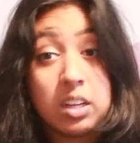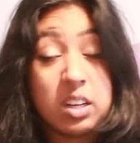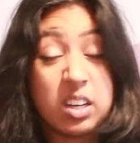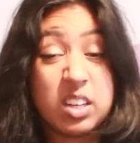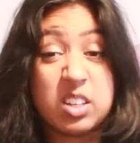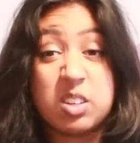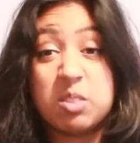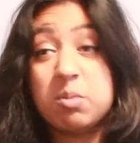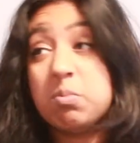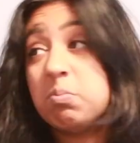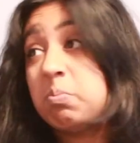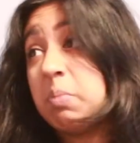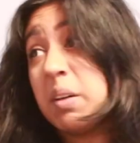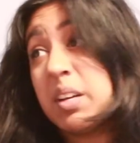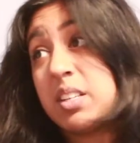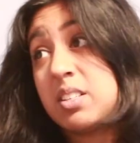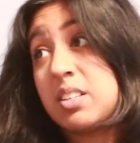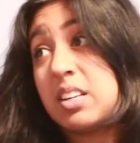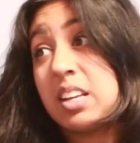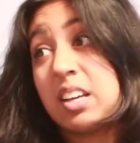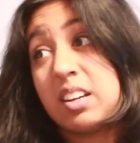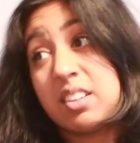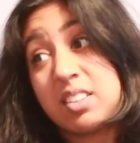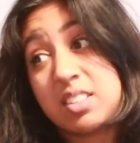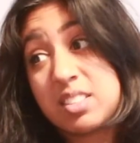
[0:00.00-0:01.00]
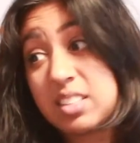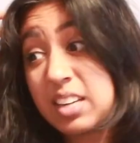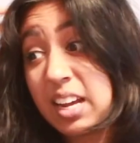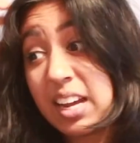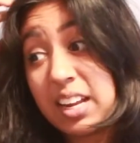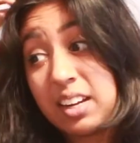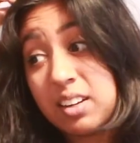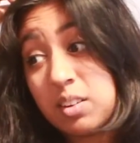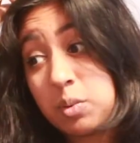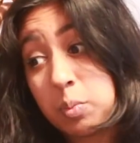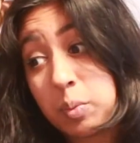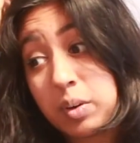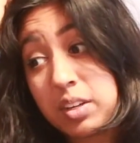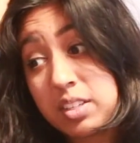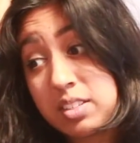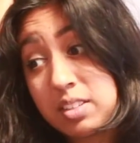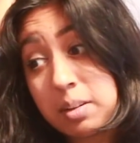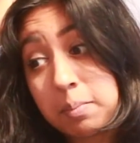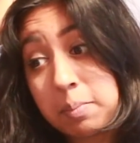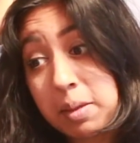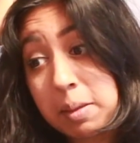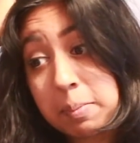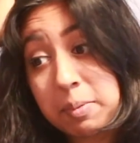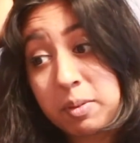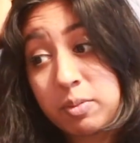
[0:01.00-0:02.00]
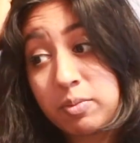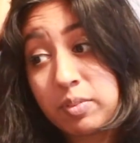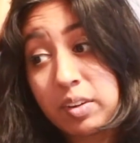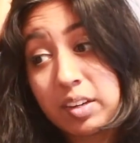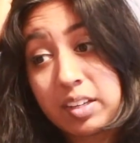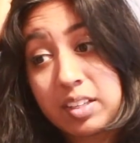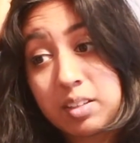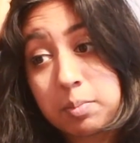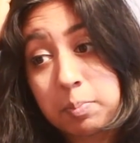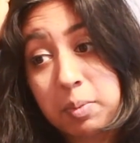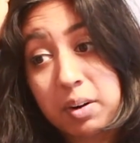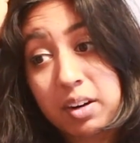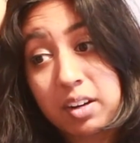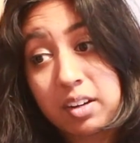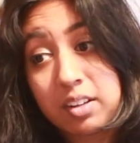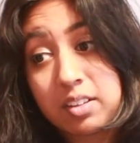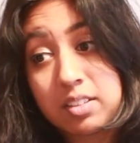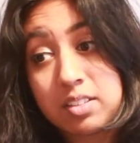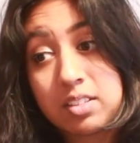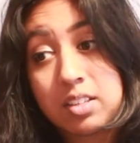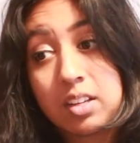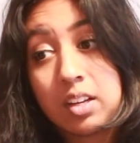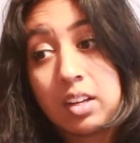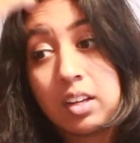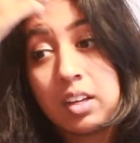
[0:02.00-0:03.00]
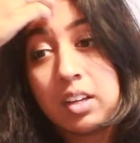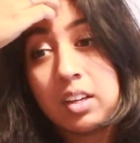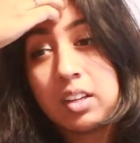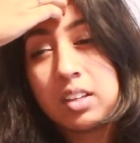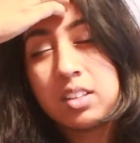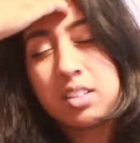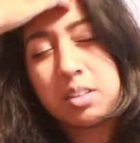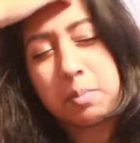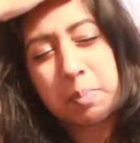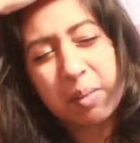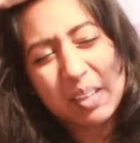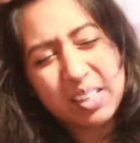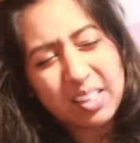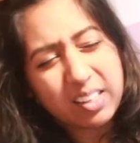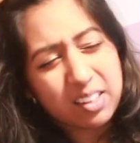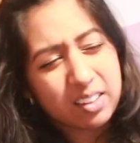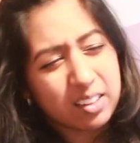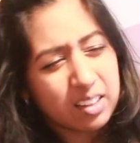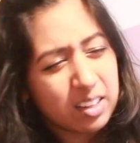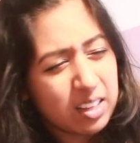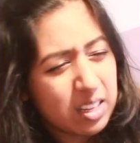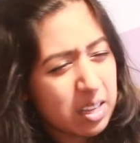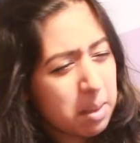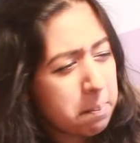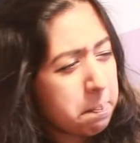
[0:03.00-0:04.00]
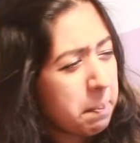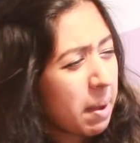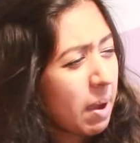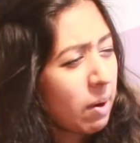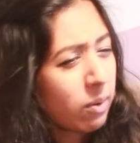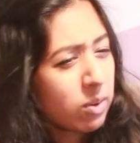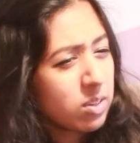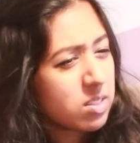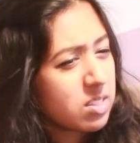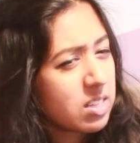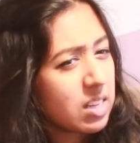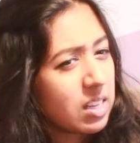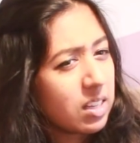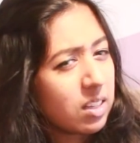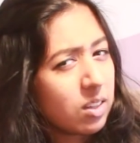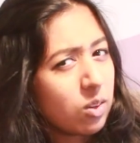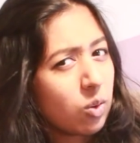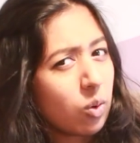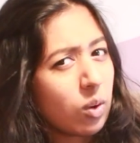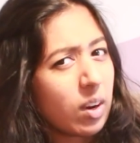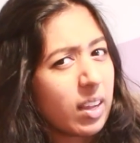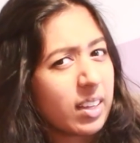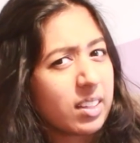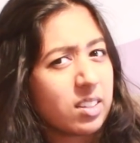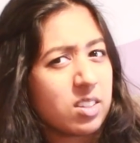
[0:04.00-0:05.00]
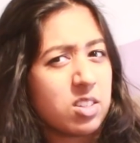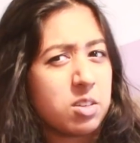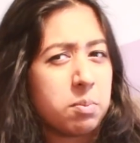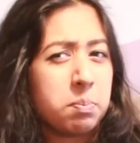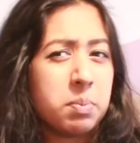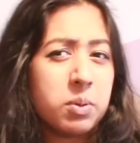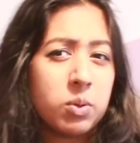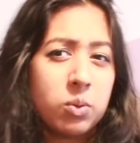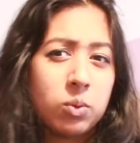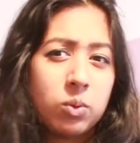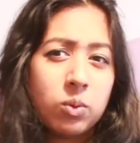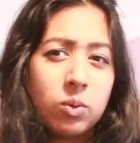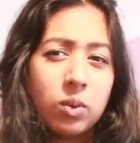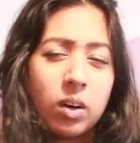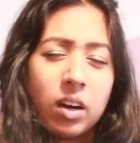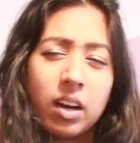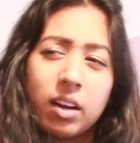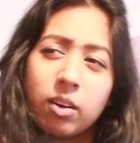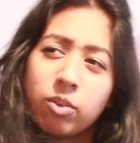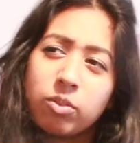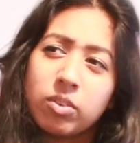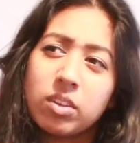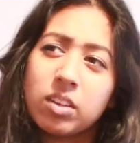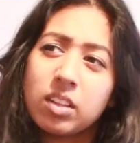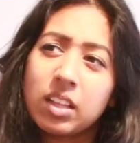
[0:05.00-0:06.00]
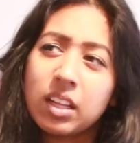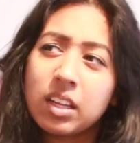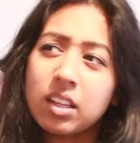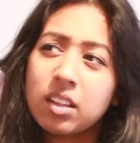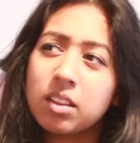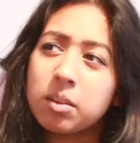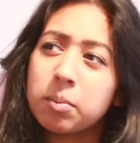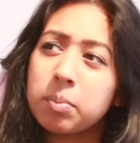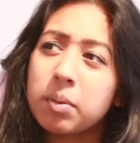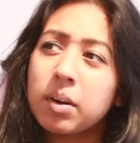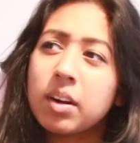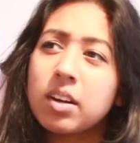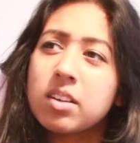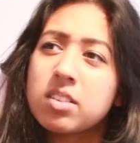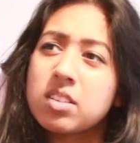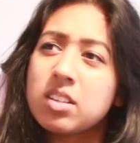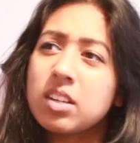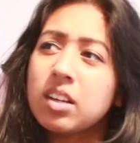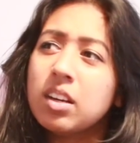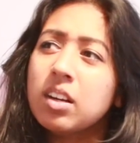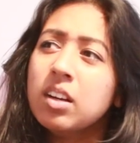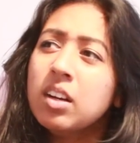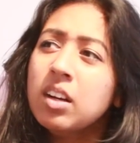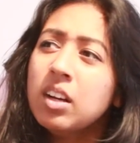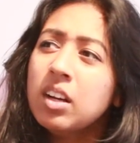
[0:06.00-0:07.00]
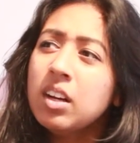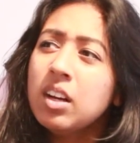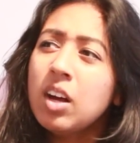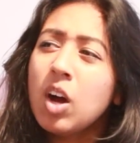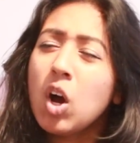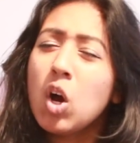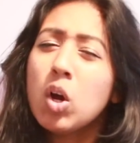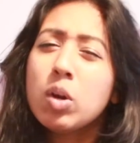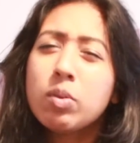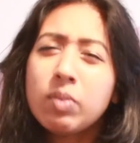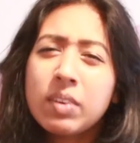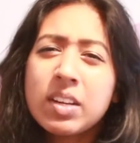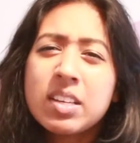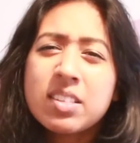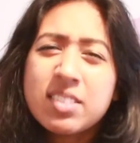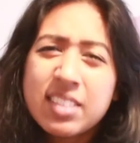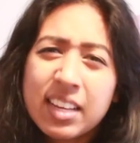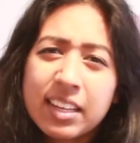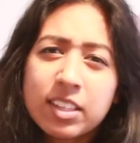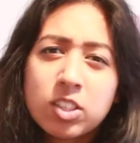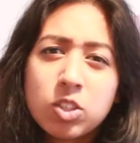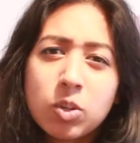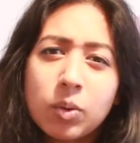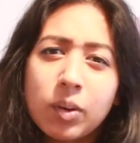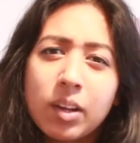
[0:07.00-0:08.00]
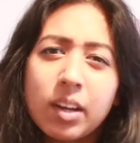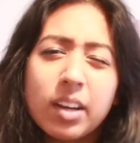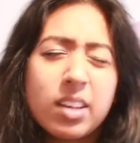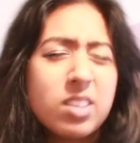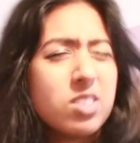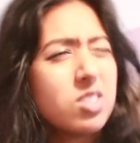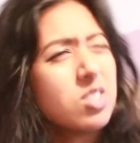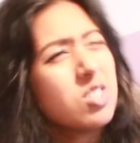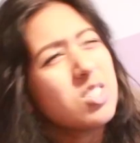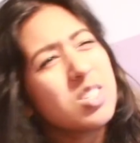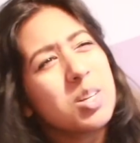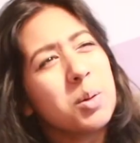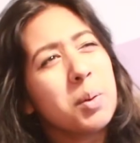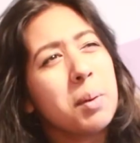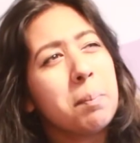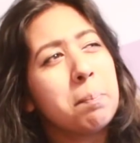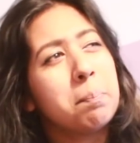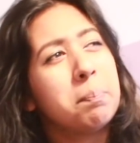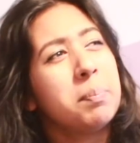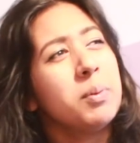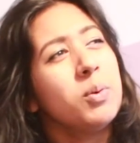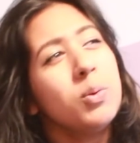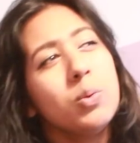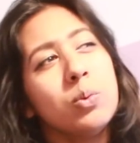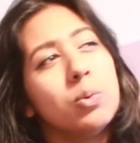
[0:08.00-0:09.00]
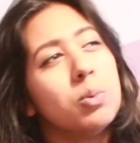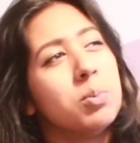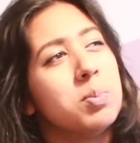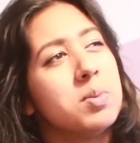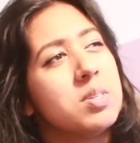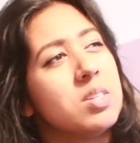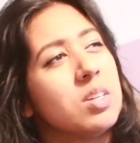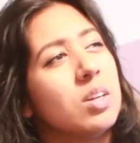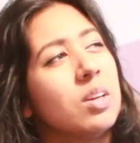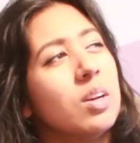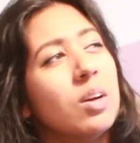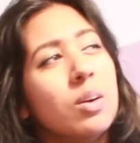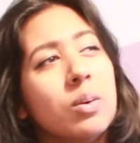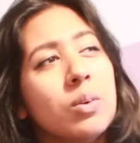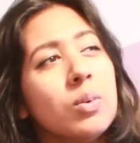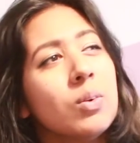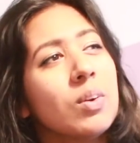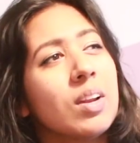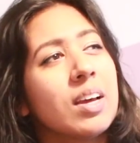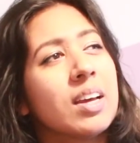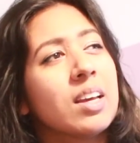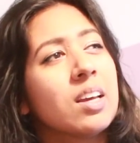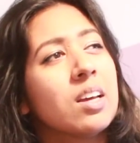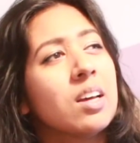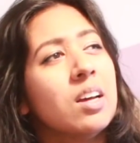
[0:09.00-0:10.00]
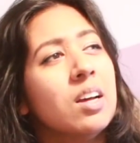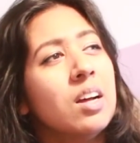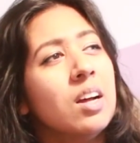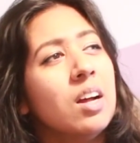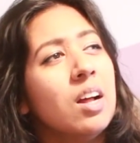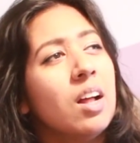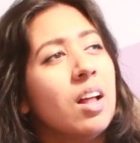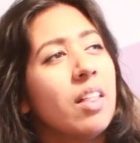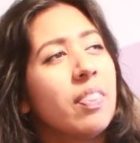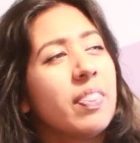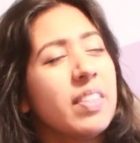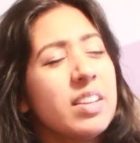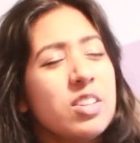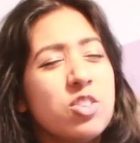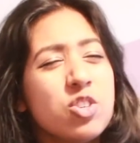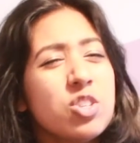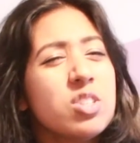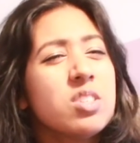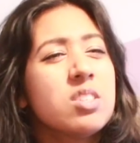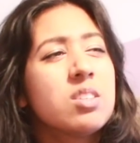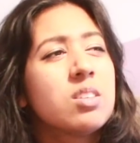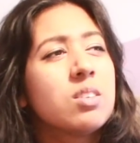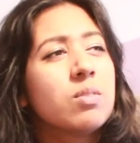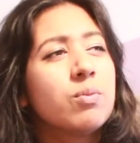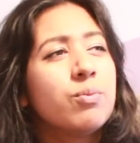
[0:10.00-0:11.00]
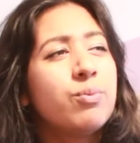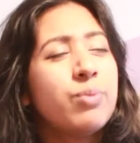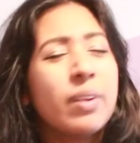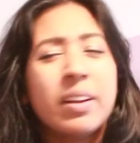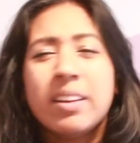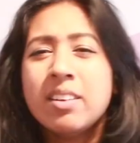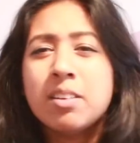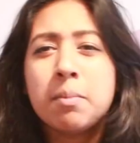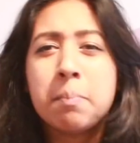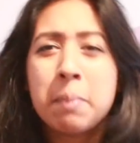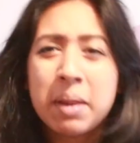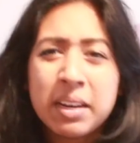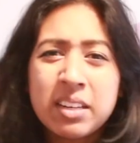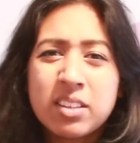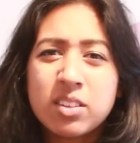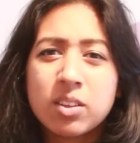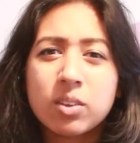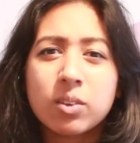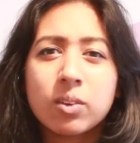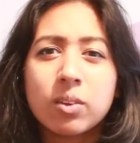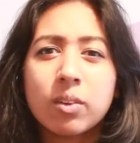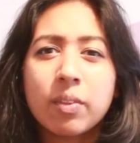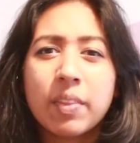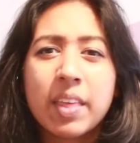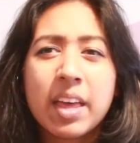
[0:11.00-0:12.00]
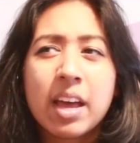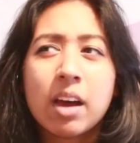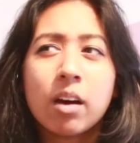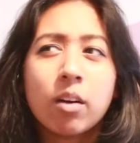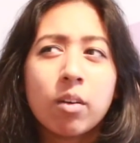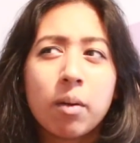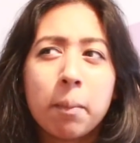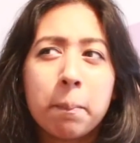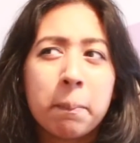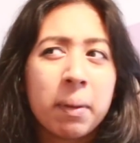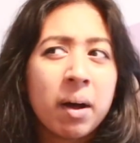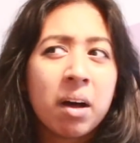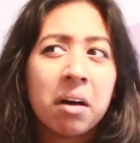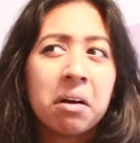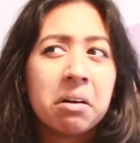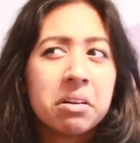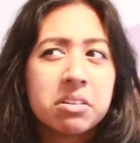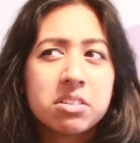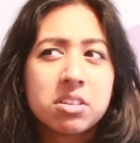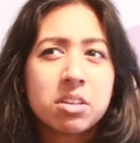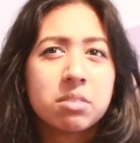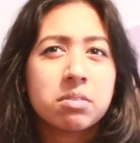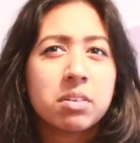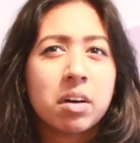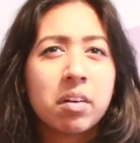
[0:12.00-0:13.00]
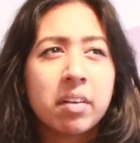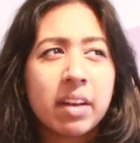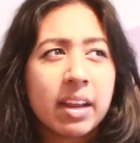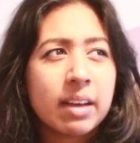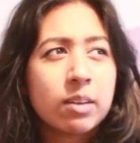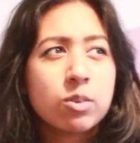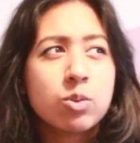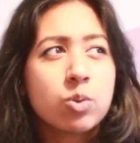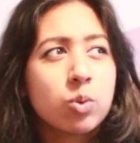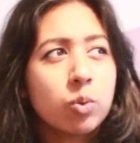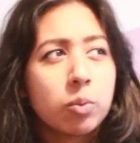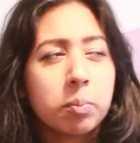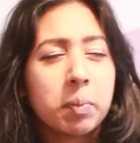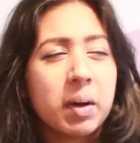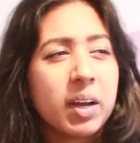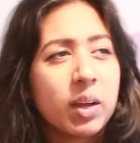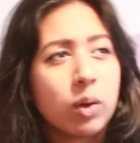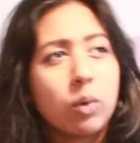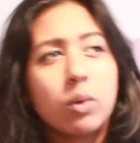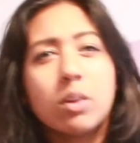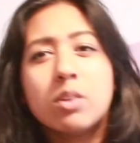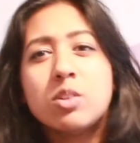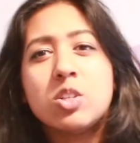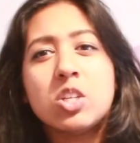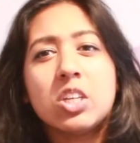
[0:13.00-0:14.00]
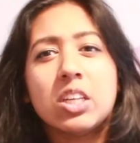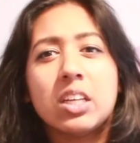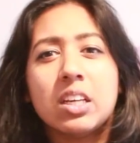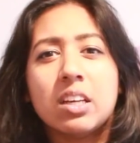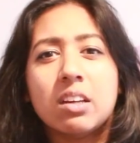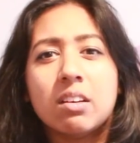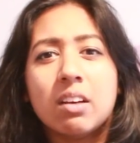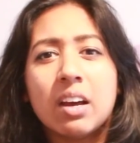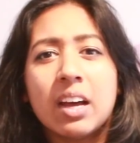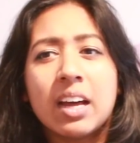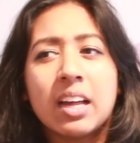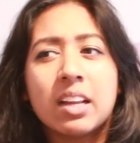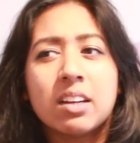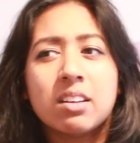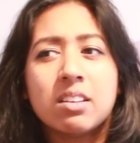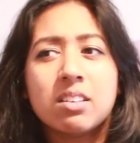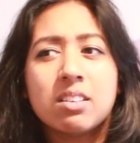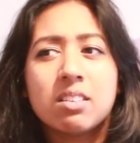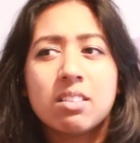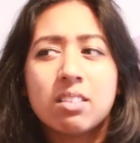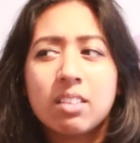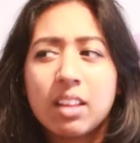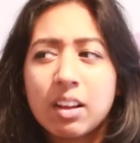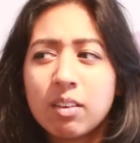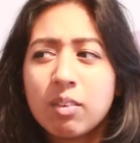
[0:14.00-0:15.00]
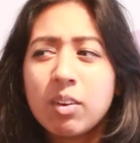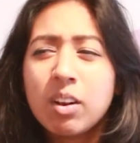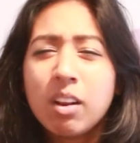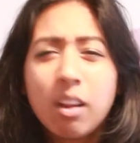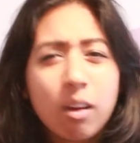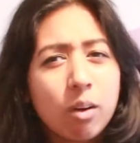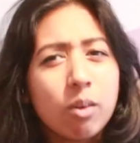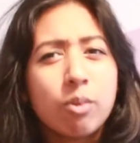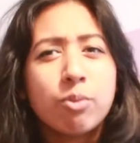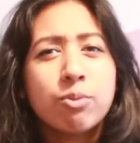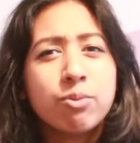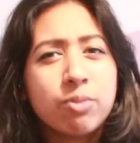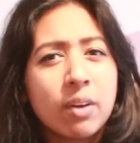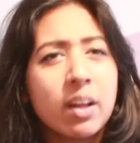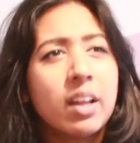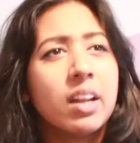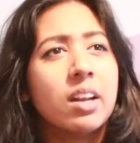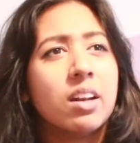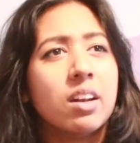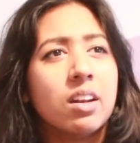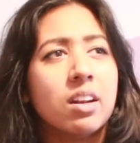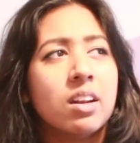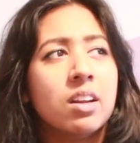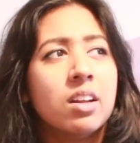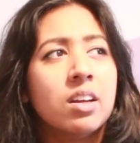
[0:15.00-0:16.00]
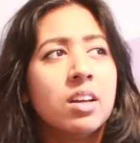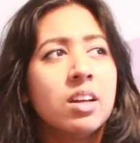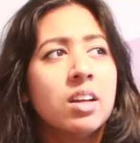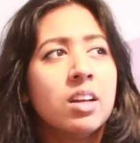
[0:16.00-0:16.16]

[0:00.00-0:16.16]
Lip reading: I don't personally understand why some people find bras to be embarrassing or like a taboo. I often think that bras are overly sexualized. So are boobs, you know? Like, they're just fundamental. They are a part of our natural biology, and they're a lot of fun.